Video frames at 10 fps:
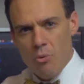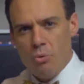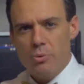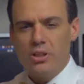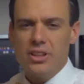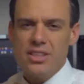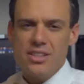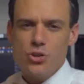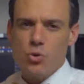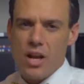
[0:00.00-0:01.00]
When we look at
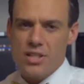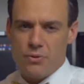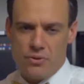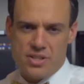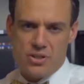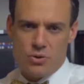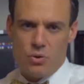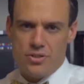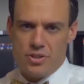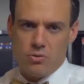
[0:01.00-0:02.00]
the transfer of essential
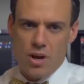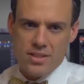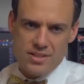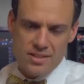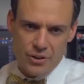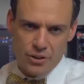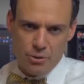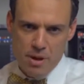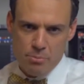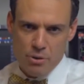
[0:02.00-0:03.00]
oils across the
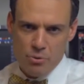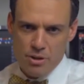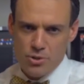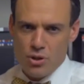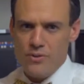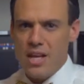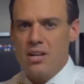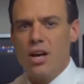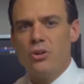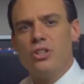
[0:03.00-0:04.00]
cellular membrane, we observe that
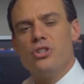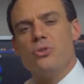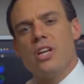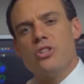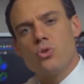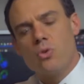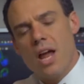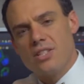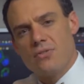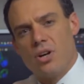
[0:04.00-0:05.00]
not only do they
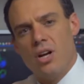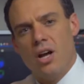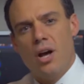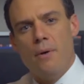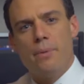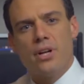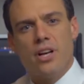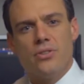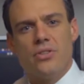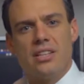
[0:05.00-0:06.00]
transfer, but
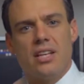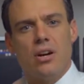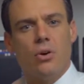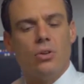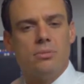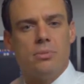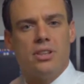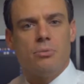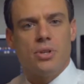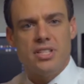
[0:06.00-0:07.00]
also that they are
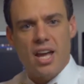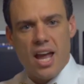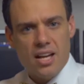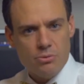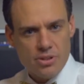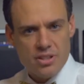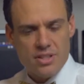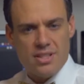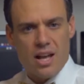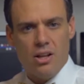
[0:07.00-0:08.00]
ultimately retained within
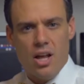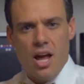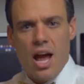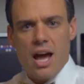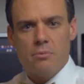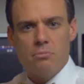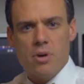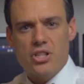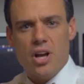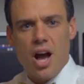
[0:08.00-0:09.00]
the cell at a
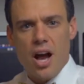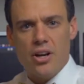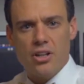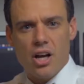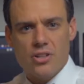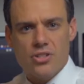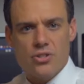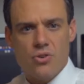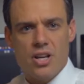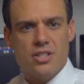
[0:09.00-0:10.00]
much higher
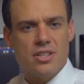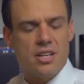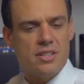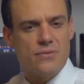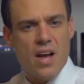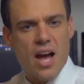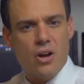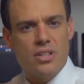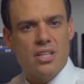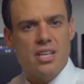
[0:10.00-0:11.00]
concentration than is
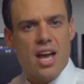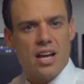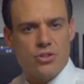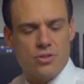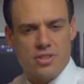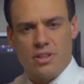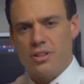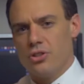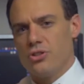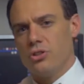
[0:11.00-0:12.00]
found in the
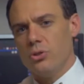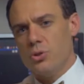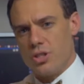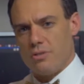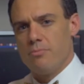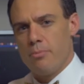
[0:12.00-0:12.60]
extracellular solution.